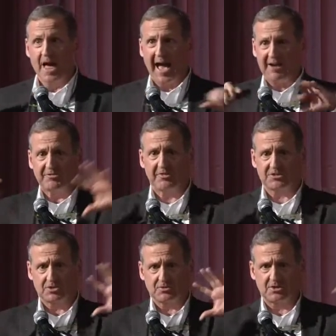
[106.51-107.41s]
After
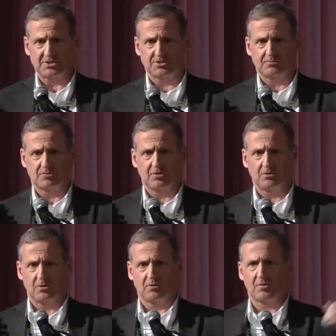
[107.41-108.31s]
this, this,
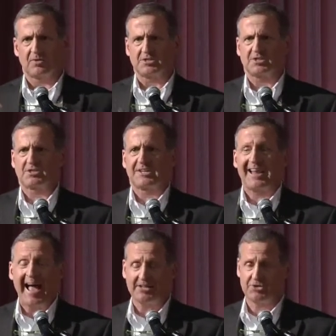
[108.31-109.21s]
this
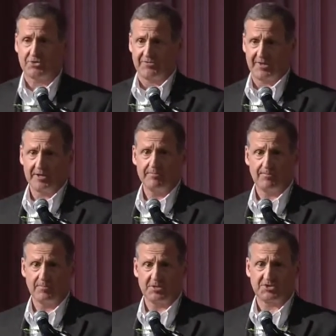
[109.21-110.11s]
catastrophe,
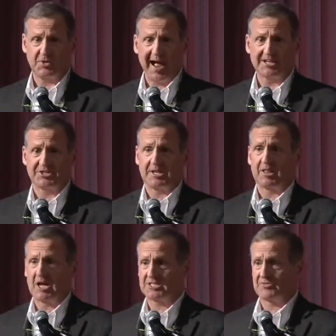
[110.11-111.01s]
this tragedy,
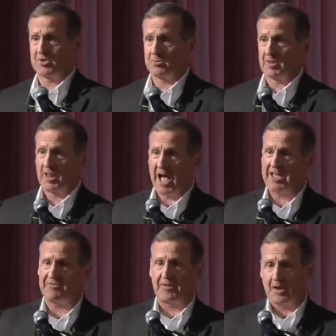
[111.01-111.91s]
loss of human
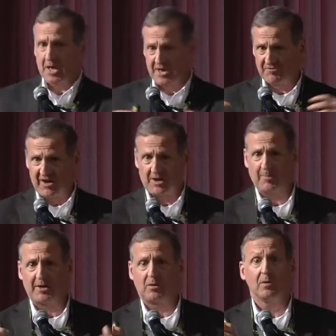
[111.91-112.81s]
life, and
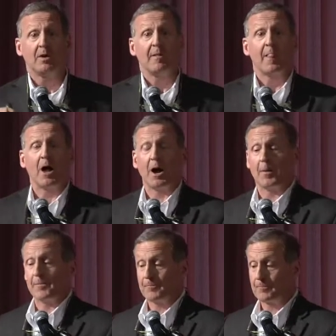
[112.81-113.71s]
environmental
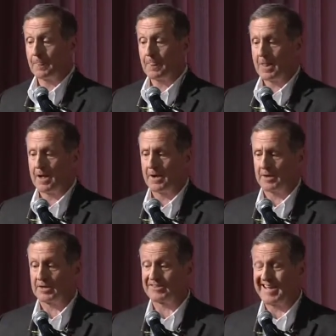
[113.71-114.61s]
um,
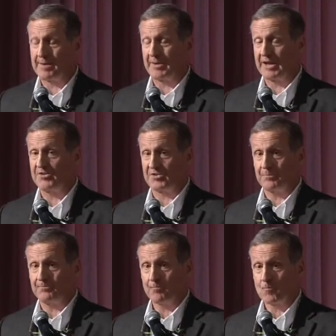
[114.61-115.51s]
uh,
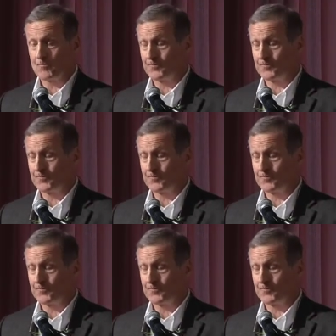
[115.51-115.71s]
contamination,